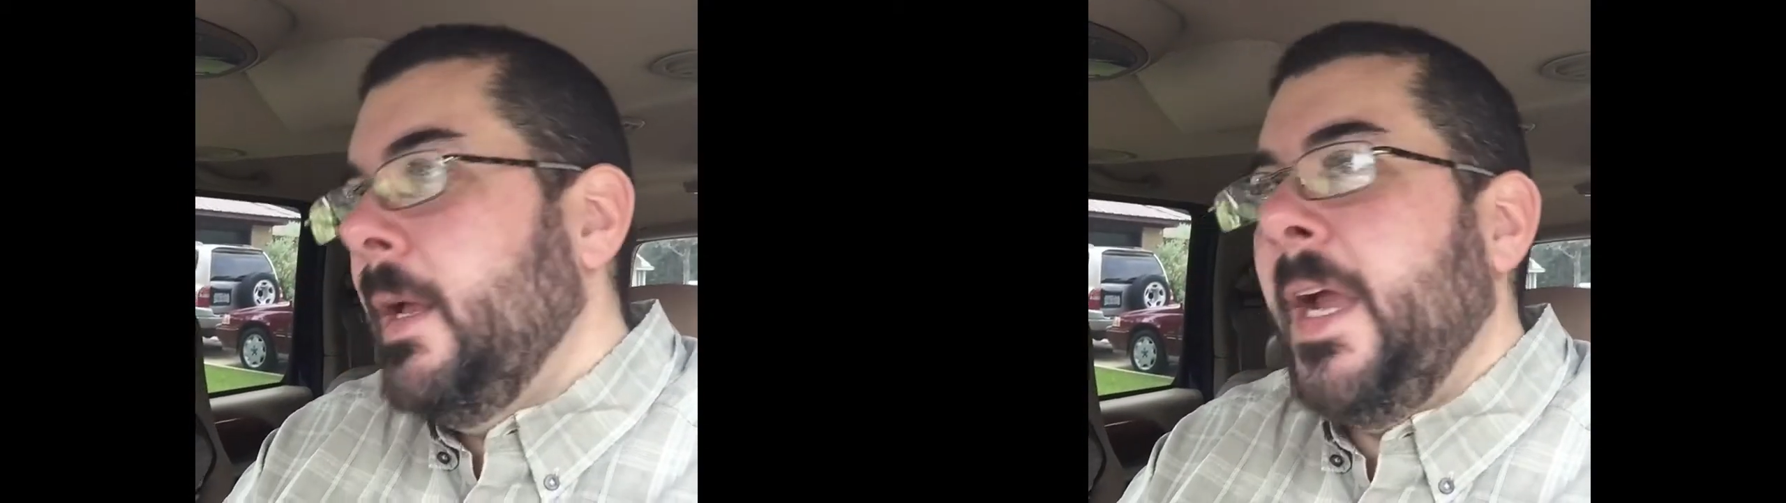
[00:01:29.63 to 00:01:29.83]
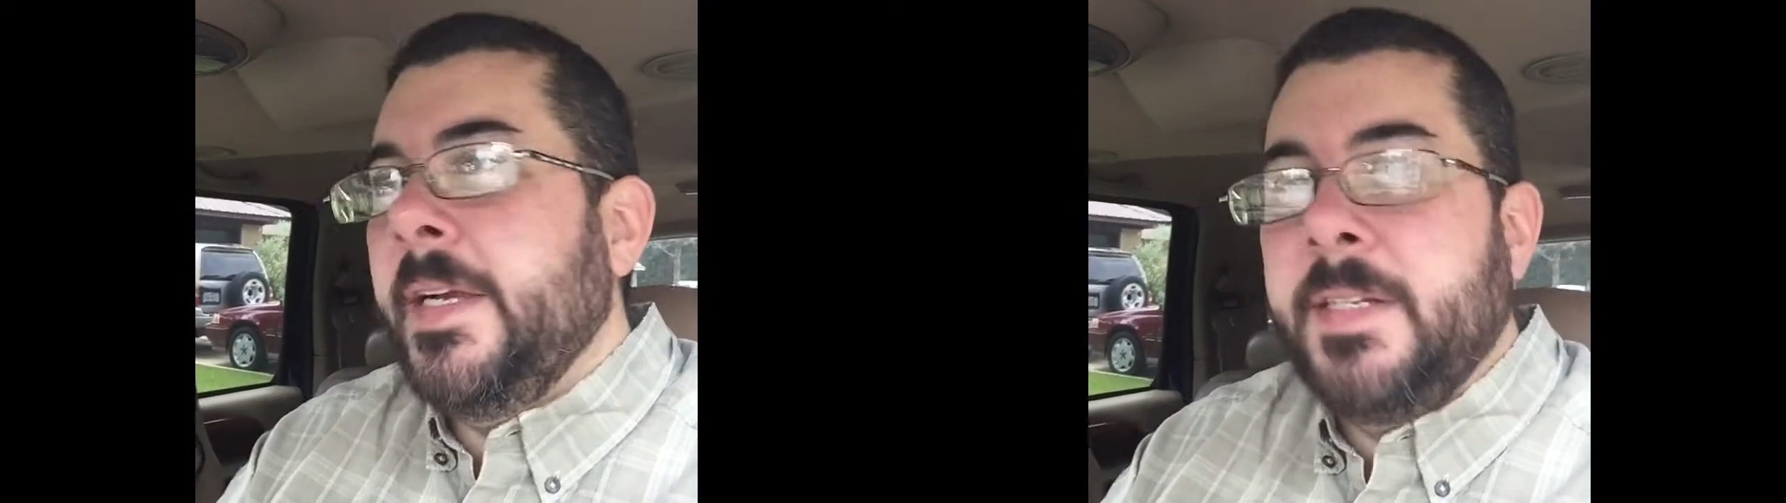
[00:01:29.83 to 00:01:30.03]

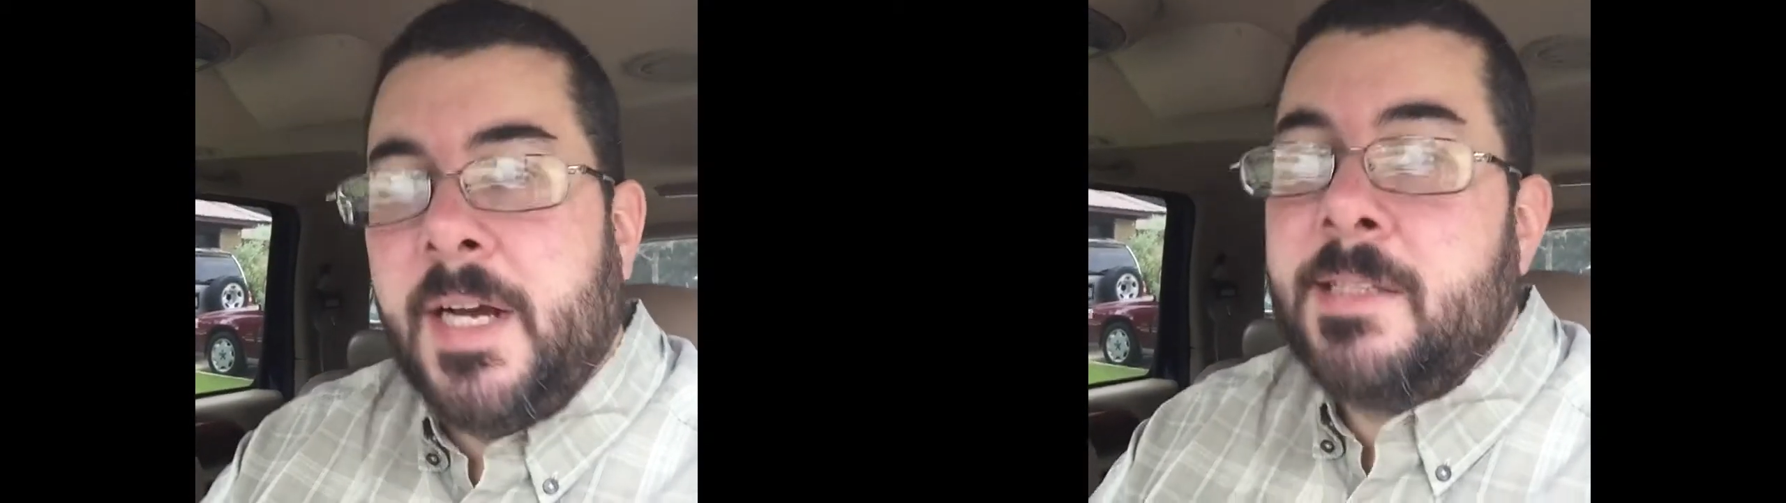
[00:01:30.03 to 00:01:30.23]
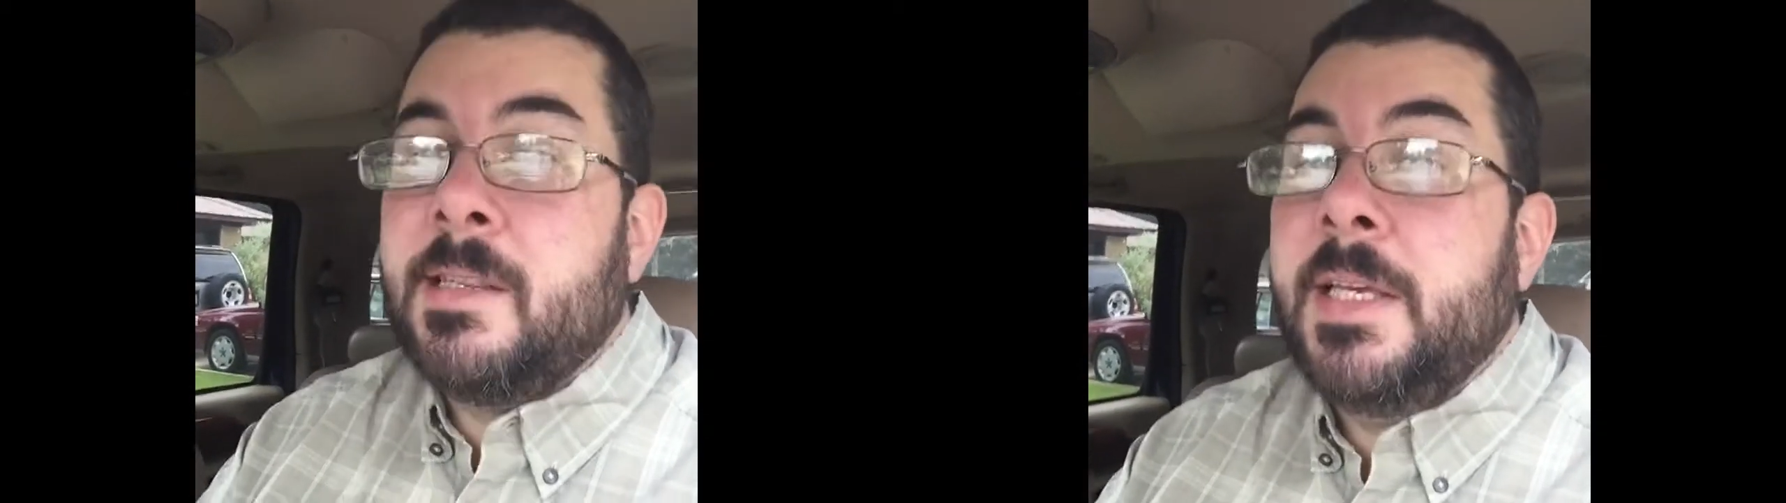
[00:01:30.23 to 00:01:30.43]
It
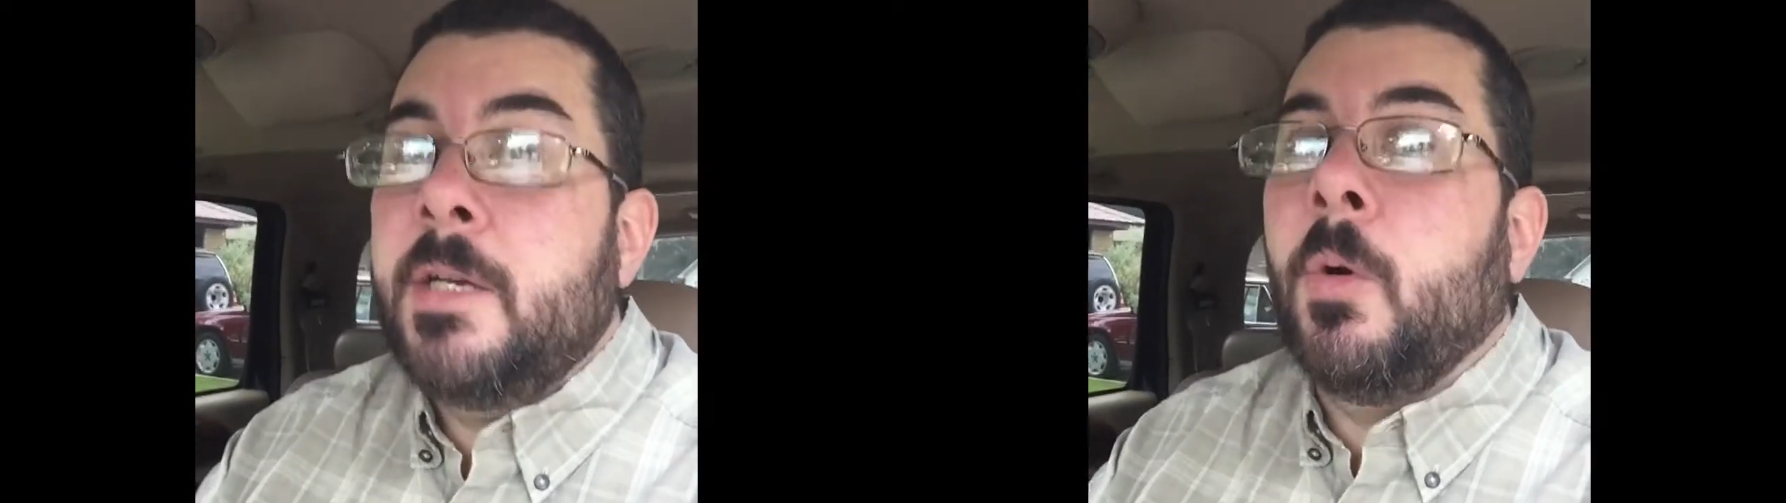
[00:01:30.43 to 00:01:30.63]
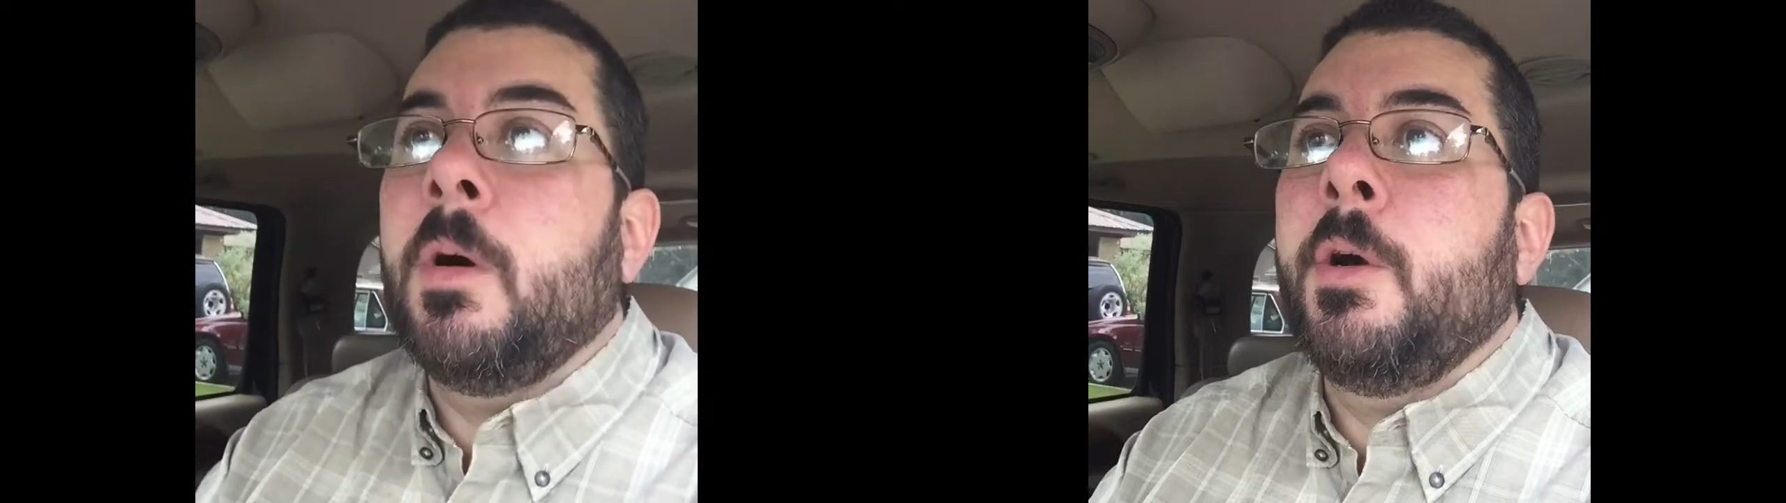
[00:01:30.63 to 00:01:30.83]
does
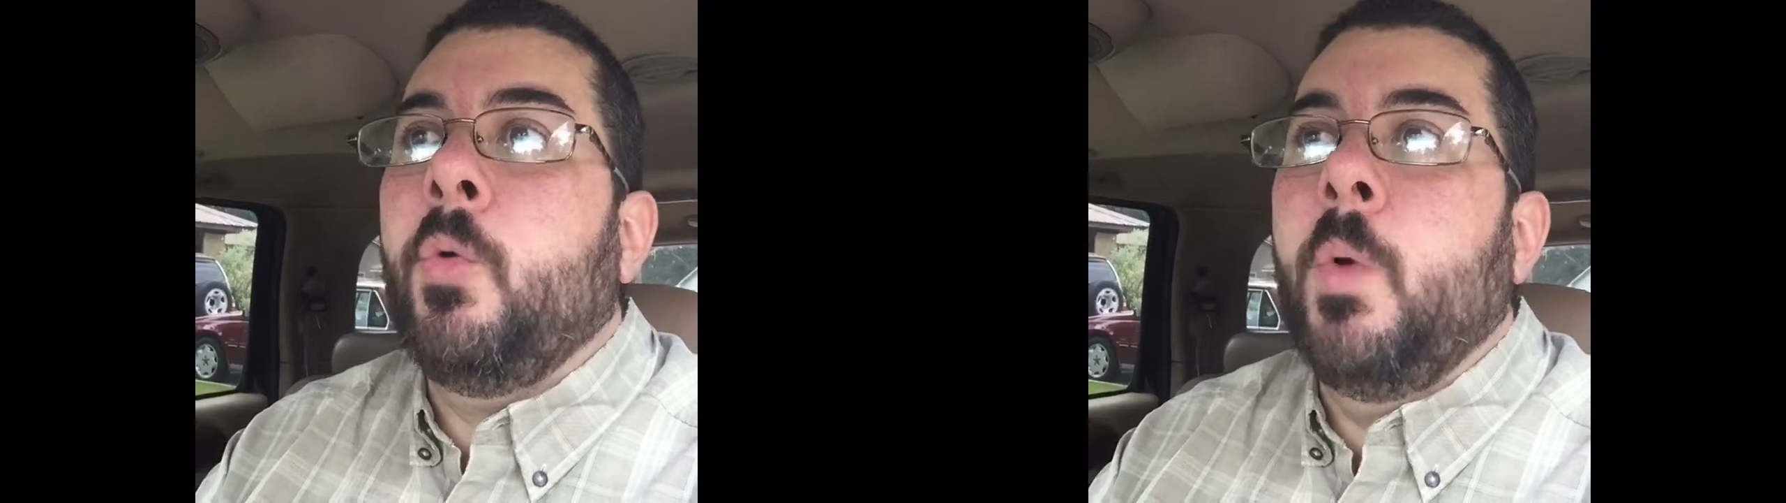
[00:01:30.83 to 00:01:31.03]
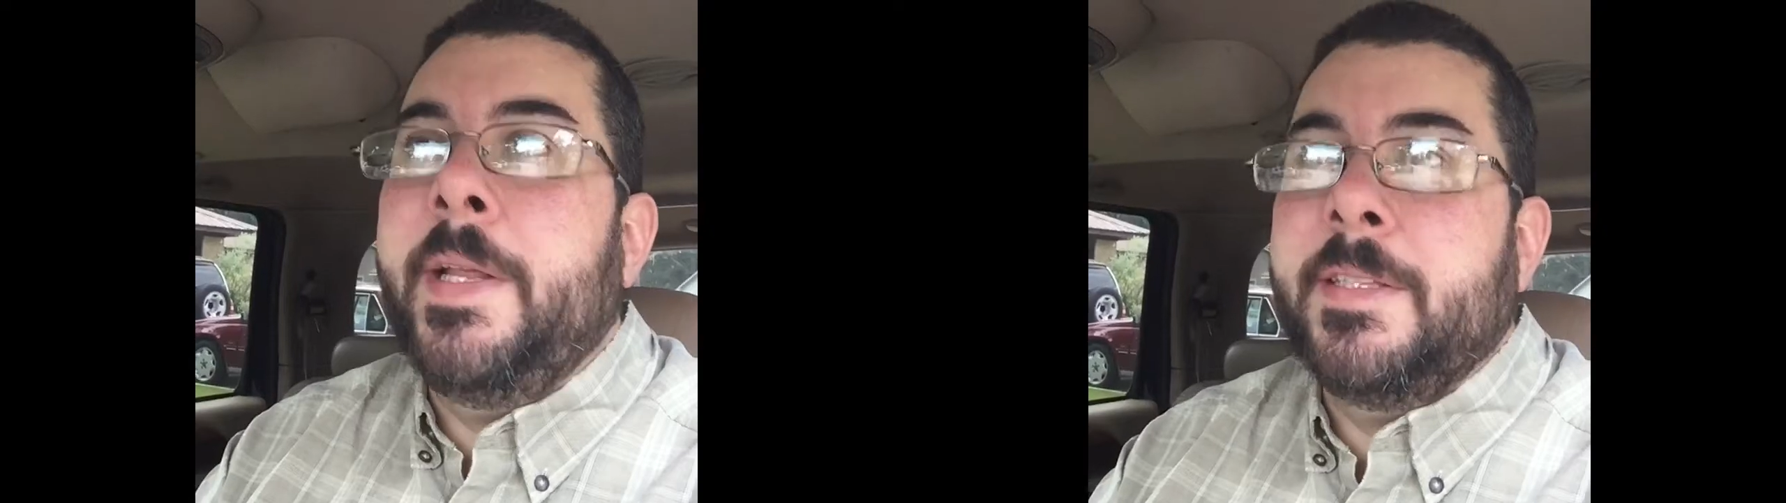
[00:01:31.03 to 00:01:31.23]
leak
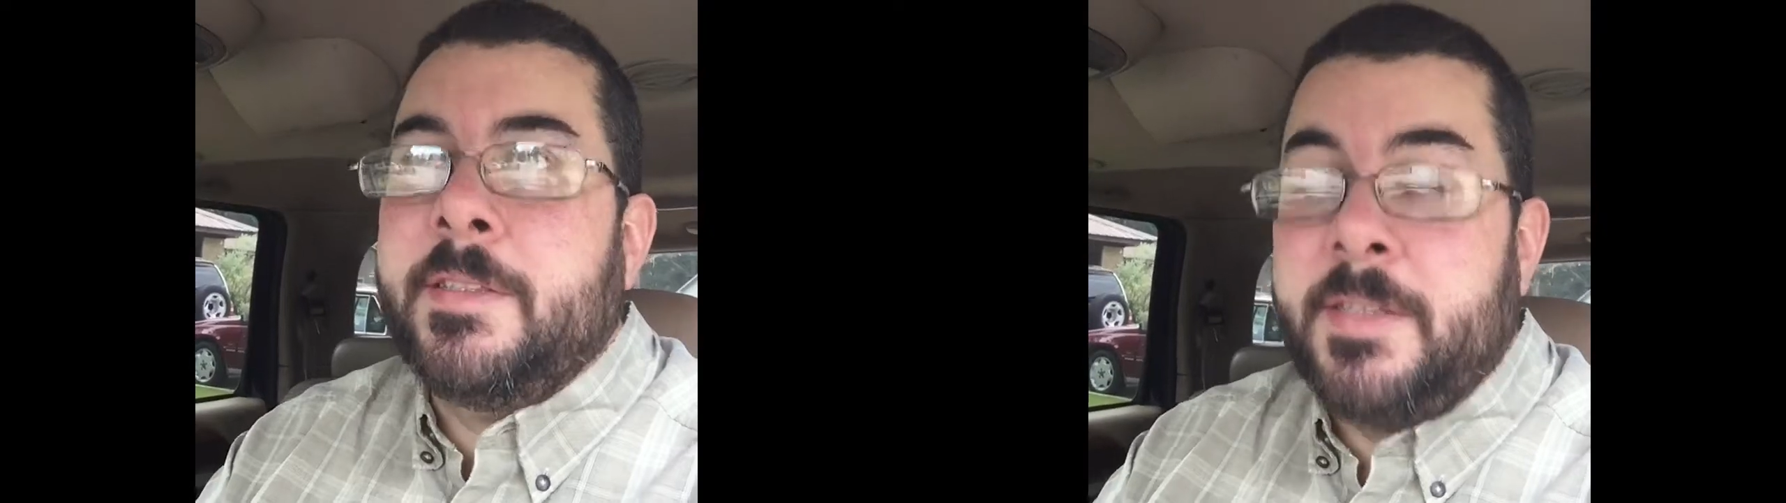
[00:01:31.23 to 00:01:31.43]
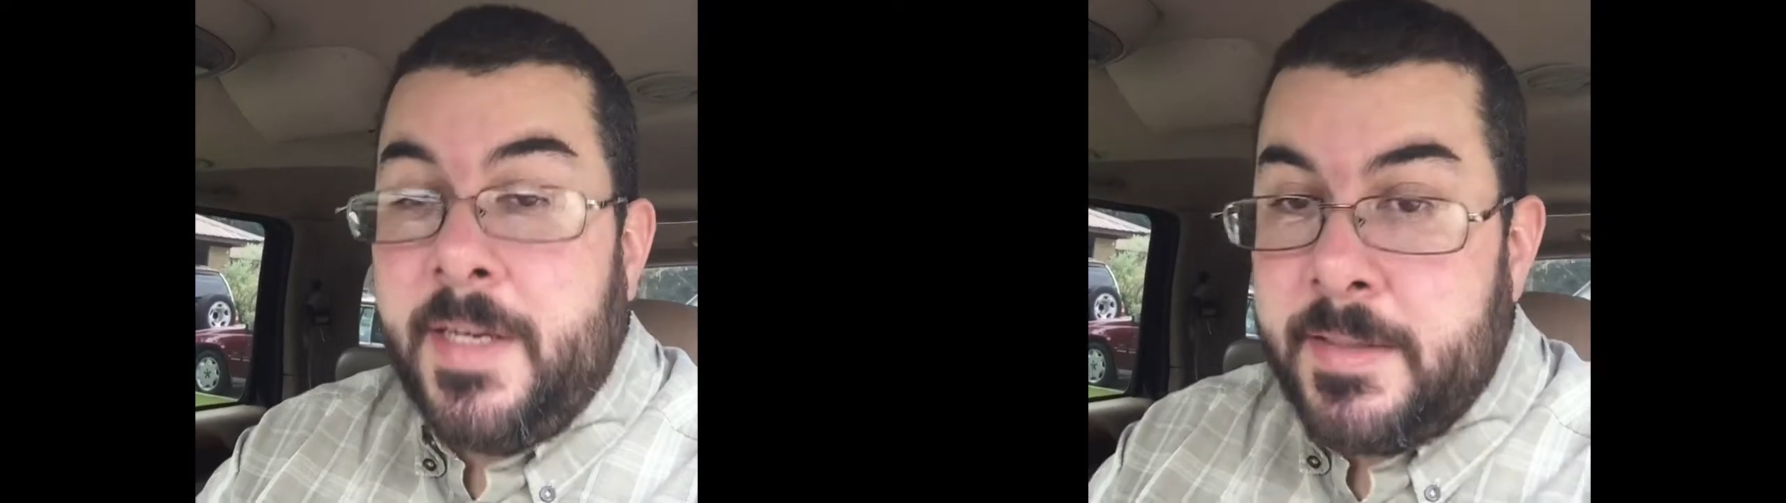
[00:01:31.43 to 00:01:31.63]
oil when it
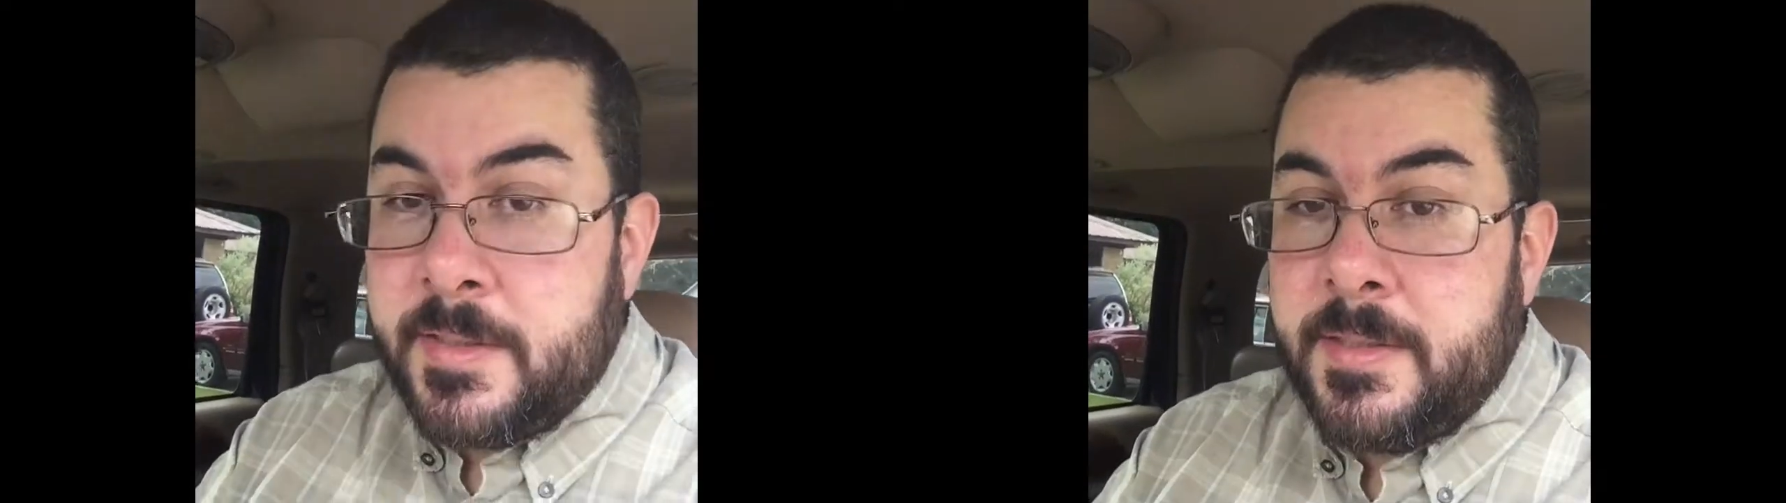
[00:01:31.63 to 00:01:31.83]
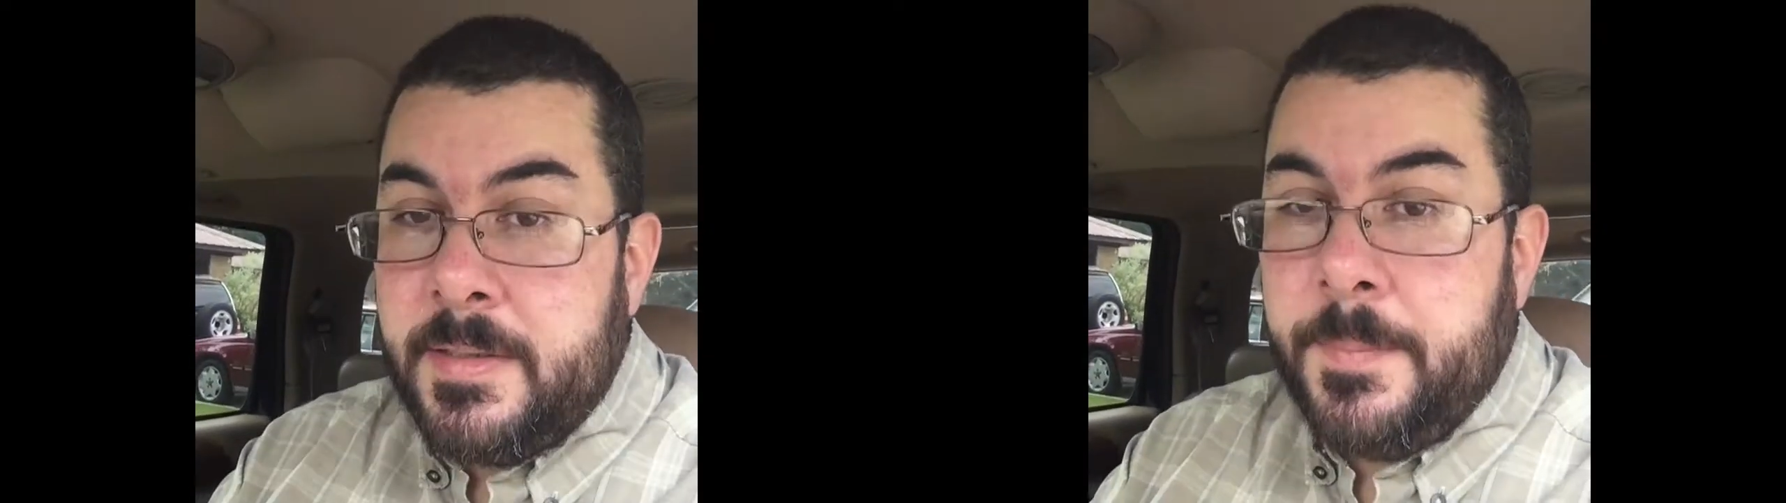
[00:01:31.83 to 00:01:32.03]
sits,